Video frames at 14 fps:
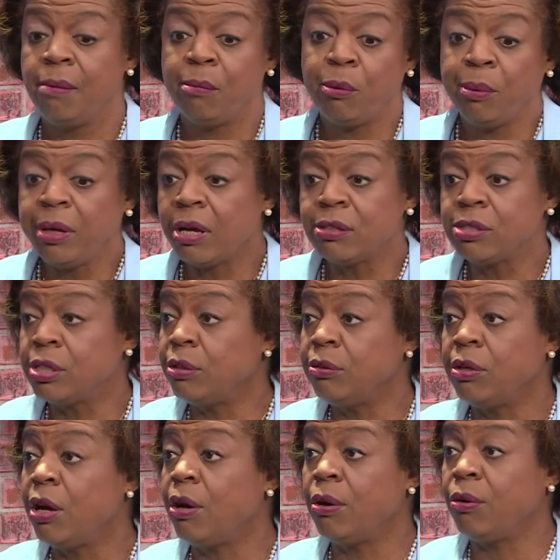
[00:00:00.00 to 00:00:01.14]
But we also
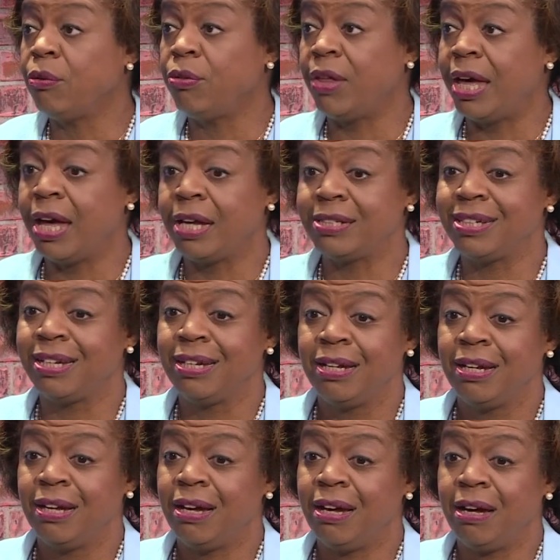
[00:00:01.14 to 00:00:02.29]
know that
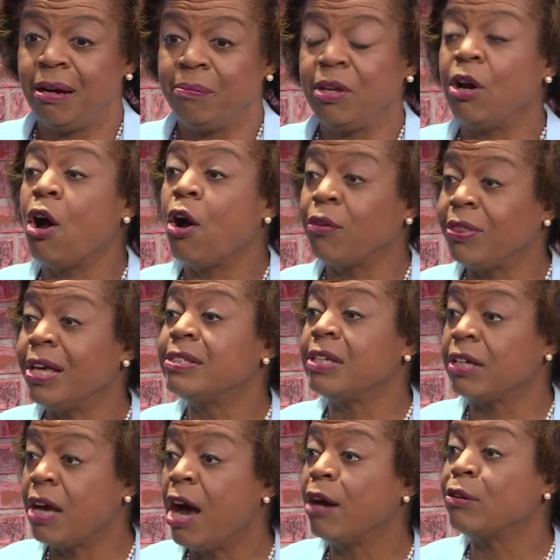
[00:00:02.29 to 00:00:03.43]
um, there are things
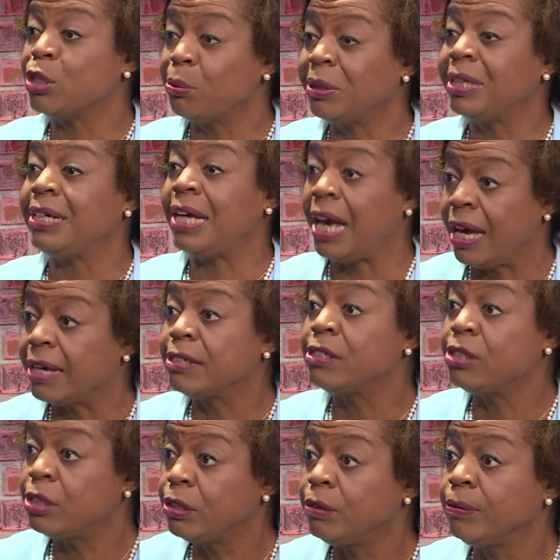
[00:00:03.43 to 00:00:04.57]
that Congress really can
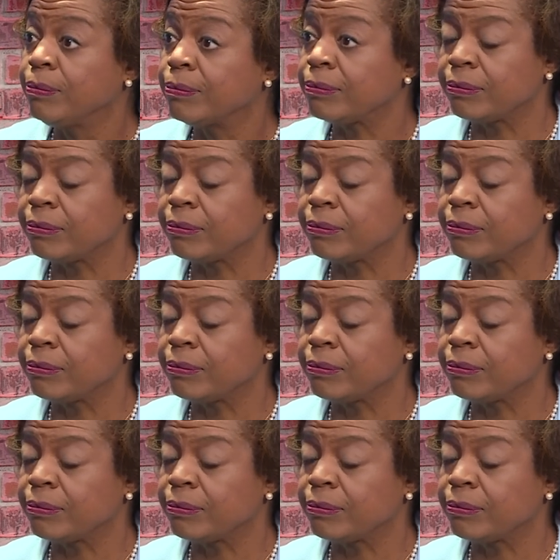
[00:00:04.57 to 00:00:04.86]
do.